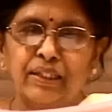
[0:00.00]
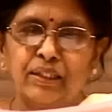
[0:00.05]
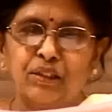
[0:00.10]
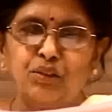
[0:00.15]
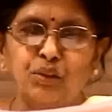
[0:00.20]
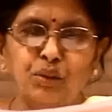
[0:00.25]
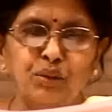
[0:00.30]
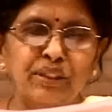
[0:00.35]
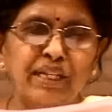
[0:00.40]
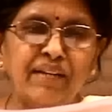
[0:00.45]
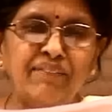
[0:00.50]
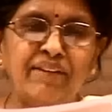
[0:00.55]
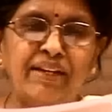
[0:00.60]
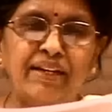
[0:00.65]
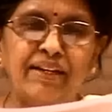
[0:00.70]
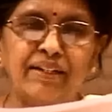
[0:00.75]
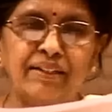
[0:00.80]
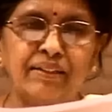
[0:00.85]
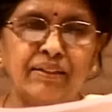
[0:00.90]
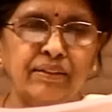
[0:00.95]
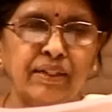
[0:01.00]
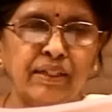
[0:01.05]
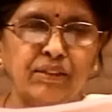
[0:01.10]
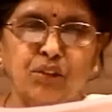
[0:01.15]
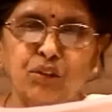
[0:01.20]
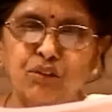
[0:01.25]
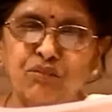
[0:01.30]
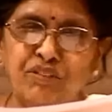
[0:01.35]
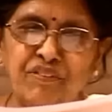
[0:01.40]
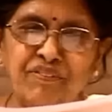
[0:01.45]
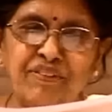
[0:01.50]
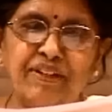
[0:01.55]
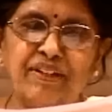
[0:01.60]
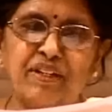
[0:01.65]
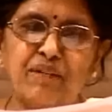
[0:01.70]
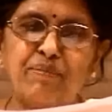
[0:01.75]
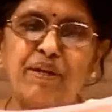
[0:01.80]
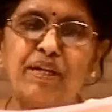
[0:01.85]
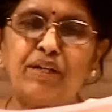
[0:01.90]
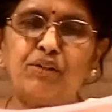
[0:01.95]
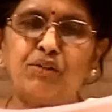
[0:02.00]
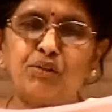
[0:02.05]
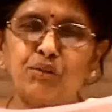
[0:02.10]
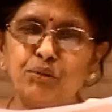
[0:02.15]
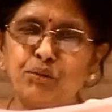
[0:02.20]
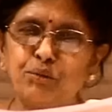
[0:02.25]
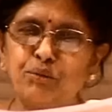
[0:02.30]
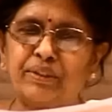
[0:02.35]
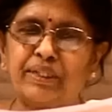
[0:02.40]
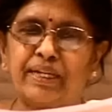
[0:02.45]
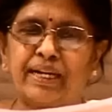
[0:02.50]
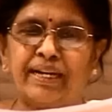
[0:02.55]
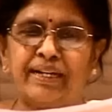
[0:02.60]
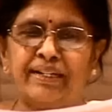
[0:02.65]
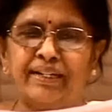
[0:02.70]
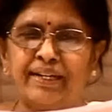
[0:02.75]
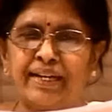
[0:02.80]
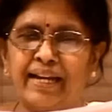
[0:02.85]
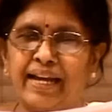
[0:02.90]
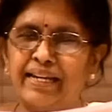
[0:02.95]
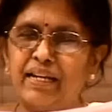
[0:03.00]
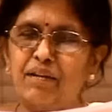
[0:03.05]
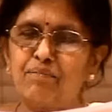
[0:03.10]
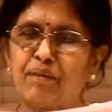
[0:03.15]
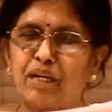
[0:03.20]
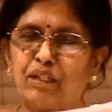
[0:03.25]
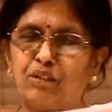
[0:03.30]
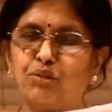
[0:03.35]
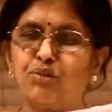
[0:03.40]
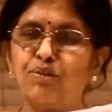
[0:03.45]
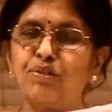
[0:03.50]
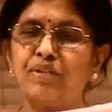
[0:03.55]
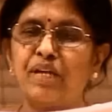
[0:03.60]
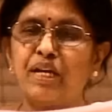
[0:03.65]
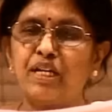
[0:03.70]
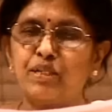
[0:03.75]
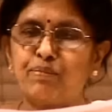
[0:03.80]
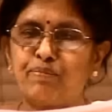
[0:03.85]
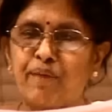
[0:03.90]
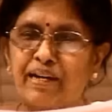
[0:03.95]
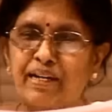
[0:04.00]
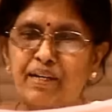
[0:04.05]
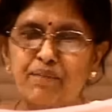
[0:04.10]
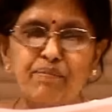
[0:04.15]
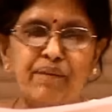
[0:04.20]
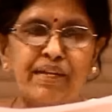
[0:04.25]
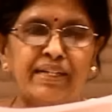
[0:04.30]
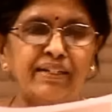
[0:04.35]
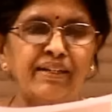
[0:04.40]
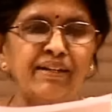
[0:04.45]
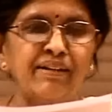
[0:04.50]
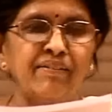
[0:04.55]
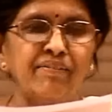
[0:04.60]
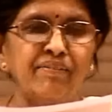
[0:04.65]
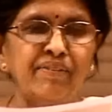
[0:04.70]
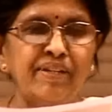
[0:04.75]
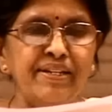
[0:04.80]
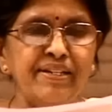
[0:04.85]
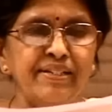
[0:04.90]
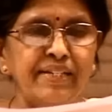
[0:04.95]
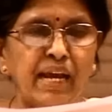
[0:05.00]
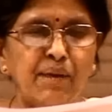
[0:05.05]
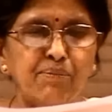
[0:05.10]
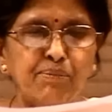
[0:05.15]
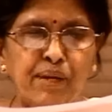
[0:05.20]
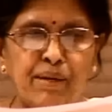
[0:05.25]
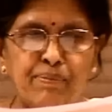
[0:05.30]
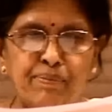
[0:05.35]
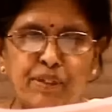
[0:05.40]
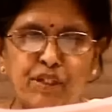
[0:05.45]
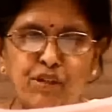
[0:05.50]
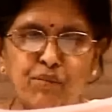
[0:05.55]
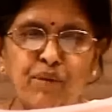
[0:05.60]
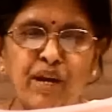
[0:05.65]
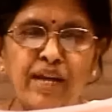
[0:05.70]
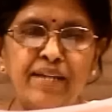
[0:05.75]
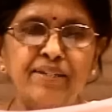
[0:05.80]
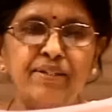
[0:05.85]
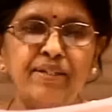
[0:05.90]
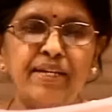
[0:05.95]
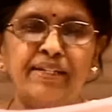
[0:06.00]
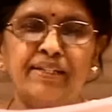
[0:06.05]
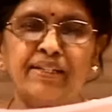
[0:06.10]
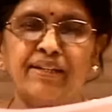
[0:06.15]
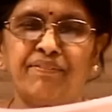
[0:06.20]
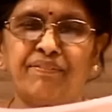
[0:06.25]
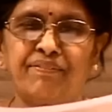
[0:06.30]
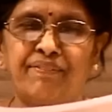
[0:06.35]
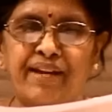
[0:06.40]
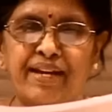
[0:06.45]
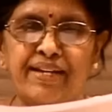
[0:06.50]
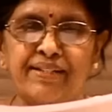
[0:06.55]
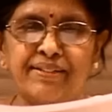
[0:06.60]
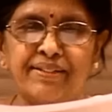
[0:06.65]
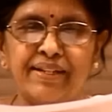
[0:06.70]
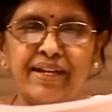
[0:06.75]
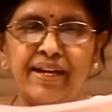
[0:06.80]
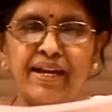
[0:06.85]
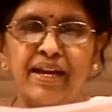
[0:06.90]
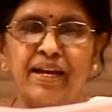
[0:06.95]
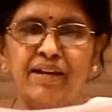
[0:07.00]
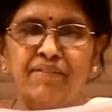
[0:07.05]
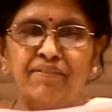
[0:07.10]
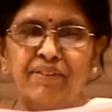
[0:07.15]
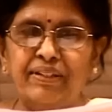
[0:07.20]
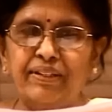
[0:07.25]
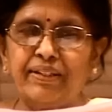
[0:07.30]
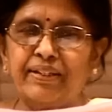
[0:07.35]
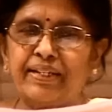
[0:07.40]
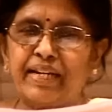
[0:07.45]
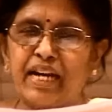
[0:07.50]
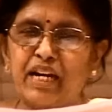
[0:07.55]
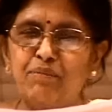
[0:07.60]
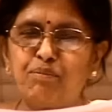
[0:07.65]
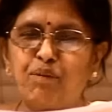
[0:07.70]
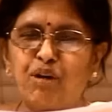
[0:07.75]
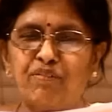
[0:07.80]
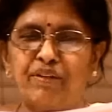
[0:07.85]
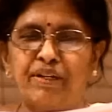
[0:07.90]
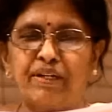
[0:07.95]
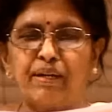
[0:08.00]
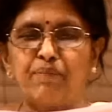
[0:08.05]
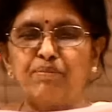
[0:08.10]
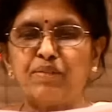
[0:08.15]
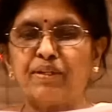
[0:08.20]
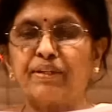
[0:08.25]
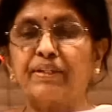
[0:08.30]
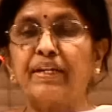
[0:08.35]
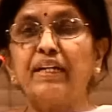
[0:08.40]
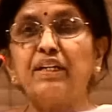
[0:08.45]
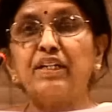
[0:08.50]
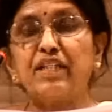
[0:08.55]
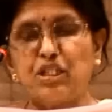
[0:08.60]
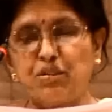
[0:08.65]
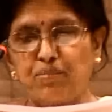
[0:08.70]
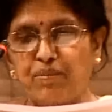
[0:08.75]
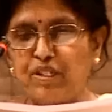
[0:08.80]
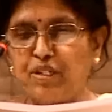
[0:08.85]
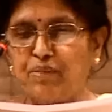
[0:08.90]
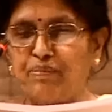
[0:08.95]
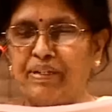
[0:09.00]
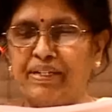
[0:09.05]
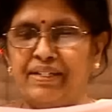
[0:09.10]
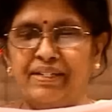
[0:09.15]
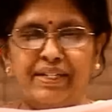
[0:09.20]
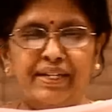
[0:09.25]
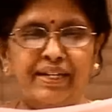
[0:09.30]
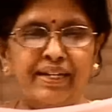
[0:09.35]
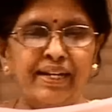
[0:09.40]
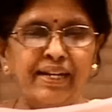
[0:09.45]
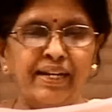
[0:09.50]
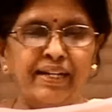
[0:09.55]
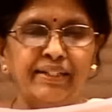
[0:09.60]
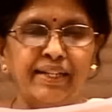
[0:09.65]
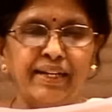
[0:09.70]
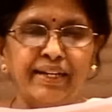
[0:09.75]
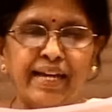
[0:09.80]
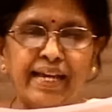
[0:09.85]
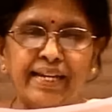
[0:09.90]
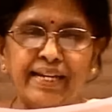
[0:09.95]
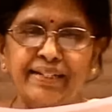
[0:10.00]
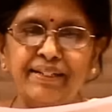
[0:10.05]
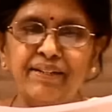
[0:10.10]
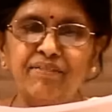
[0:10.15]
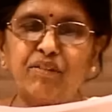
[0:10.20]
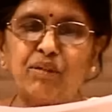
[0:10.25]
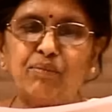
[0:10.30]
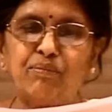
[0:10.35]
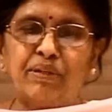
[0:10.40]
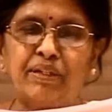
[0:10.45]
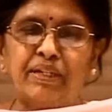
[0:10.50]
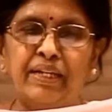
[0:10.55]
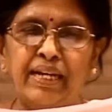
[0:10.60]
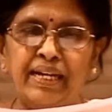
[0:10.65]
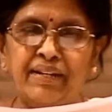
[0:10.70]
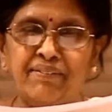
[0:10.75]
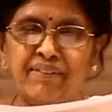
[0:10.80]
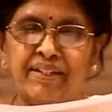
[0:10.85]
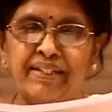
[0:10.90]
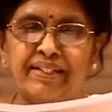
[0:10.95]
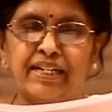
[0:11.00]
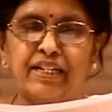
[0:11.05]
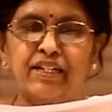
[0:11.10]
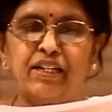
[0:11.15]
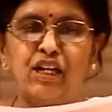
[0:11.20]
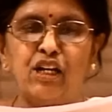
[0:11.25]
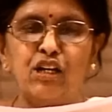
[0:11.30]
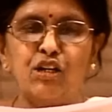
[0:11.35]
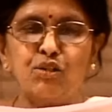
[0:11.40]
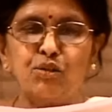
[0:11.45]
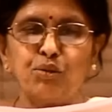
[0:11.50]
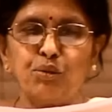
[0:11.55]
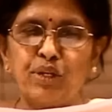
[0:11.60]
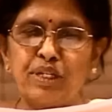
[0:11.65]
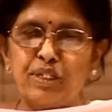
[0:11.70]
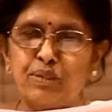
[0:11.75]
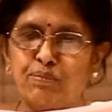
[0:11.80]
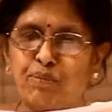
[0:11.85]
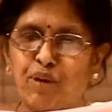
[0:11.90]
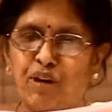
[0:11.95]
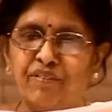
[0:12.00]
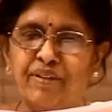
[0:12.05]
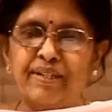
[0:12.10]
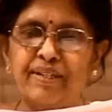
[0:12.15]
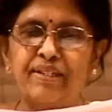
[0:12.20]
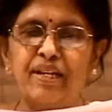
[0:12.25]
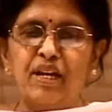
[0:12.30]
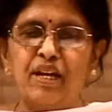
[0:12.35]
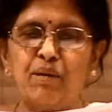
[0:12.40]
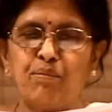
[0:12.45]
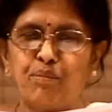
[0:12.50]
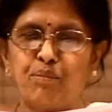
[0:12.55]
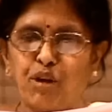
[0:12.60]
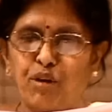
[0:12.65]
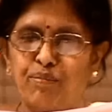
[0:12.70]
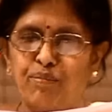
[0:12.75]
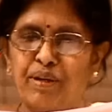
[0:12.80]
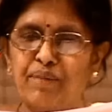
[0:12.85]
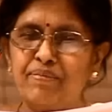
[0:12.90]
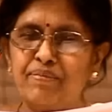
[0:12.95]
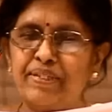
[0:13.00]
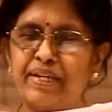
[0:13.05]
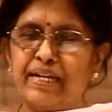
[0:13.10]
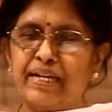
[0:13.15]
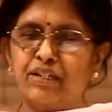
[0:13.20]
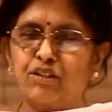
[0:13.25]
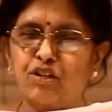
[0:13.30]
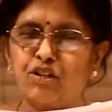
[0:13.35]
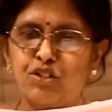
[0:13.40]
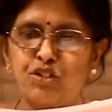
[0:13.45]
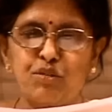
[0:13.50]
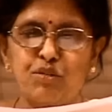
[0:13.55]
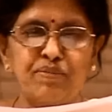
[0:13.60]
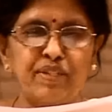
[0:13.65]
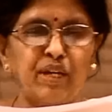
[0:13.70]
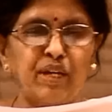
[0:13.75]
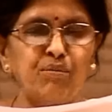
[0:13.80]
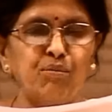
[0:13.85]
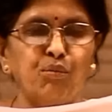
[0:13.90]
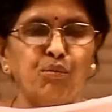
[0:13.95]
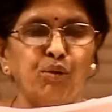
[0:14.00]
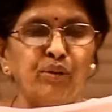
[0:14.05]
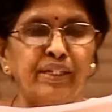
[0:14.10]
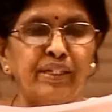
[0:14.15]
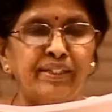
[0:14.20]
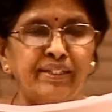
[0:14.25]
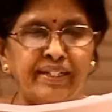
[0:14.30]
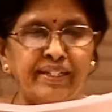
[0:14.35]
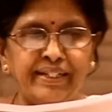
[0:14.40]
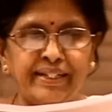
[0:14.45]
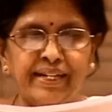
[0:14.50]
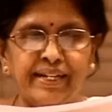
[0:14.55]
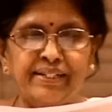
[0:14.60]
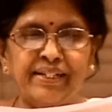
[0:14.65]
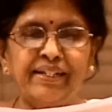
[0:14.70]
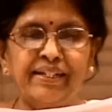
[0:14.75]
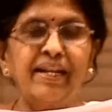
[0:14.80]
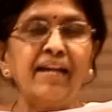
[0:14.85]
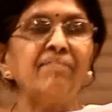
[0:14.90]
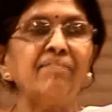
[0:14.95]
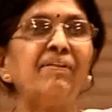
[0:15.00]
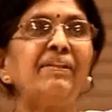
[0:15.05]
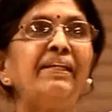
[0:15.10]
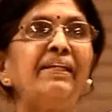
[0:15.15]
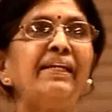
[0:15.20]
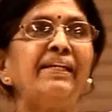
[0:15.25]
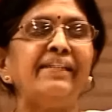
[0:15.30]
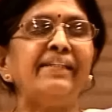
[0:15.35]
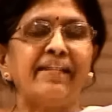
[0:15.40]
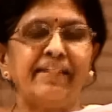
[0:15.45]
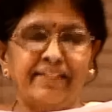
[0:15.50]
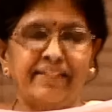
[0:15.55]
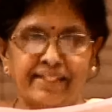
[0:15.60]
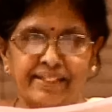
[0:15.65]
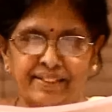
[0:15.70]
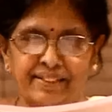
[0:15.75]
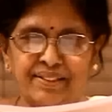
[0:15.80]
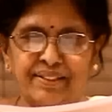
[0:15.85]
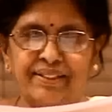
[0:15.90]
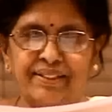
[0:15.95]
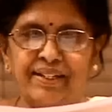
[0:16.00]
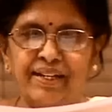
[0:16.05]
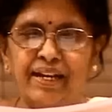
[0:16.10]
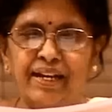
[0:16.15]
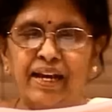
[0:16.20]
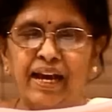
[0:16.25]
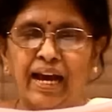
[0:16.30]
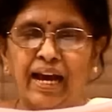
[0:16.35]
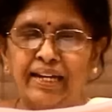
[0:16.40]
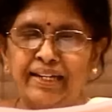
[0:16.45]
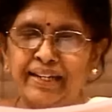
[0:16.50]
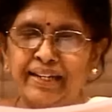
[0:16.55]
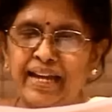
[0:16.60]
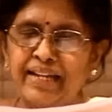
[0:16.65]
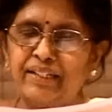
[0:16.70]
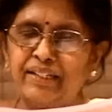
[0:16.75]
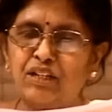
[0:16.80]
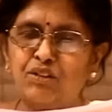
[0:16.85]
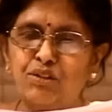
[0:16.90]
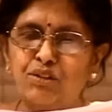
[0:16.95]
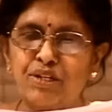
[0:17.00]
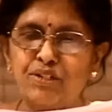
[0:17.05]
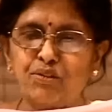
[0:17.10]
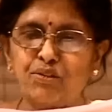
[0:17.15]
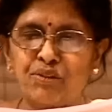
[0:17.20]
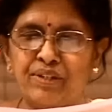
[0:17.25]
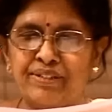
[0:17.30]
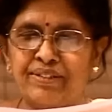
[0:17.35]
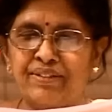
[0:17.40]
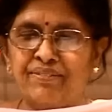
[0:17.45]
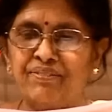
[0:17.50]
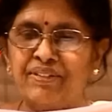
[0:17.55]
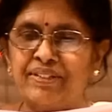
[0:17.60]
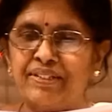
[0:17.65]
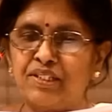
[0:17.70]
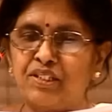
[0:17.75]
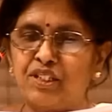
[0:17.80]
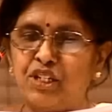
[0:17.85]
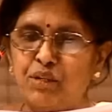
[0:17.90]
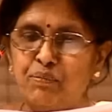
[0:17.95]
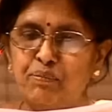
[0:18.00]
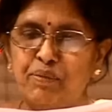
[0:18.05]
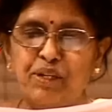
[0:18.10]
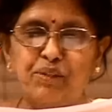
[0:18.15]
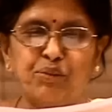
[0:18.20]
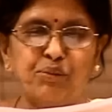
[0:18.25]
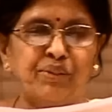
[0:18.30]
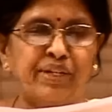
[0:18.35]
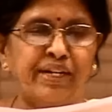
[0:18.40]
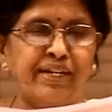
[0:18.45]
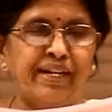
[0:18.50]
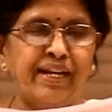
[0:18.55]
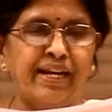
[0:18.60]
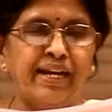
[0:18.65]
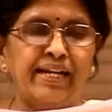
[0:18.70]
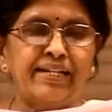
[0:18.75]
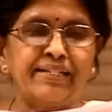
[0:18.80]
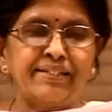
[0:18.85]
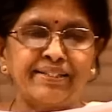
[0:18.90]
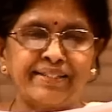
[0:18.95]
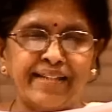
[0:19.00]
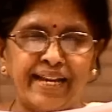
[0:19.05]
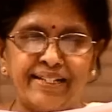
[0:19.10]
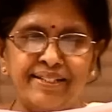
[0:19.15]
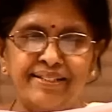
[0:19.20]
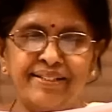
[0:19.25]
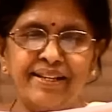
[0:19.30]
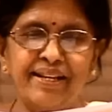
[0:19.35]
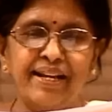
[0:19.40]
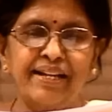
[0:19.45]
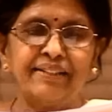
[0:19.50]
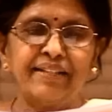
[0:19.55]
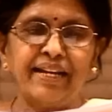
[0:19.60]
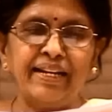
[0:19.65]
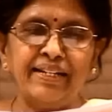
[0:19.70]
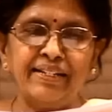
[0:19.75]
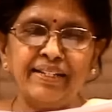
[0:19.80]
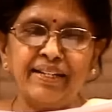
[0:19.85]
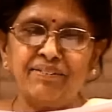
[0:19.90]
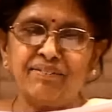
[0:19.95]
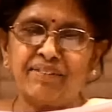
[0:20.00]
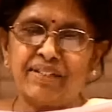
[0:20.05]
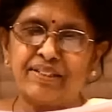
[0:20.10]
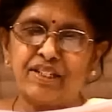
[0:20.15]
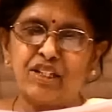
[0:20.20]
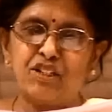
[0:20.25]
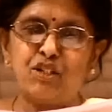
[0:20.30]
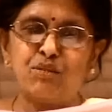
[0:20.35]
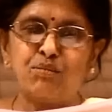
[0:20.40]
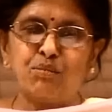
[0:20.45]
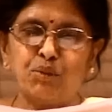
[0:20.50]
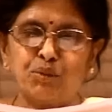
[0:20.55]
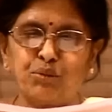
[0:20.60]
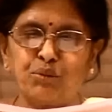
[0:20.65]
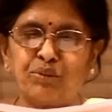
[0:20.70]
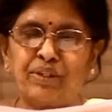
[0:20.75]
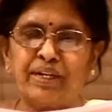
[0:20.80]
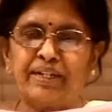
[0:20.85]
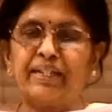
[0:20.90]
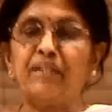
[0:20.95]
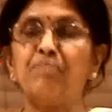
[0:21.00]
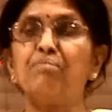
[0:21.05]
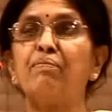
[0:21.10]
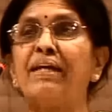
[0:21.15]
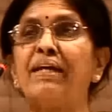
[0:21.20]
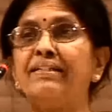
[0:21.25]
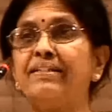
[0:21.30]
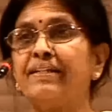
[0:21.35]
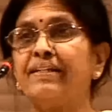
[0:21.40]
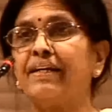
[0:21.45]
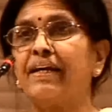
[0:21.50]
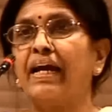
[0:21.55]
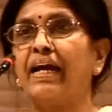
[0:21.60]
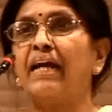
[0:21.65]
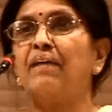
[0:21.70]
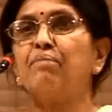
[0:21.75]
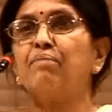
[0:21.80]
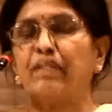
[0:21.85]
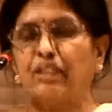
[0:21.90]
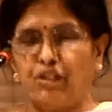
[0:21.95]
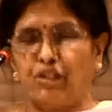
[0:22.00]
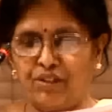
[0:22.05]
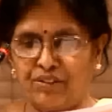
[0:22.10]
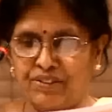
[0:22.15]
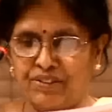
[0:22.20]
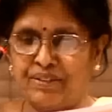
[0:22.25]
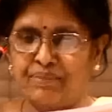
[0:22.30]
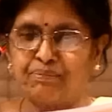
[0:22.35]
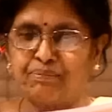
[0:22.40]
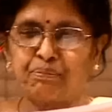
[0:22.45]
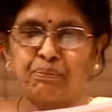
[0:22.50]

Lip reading: Though we will remain true to the underlying mythos, Spider-Man, which is epitomized in the phrase, with great power comes great responsibility. The character will be reinvented, so his powers, problems and costumes are more integrated with Indian culture. Unlike the US origin, which is deeply rooted in science, the Indian version is more rooted in magic and mythology.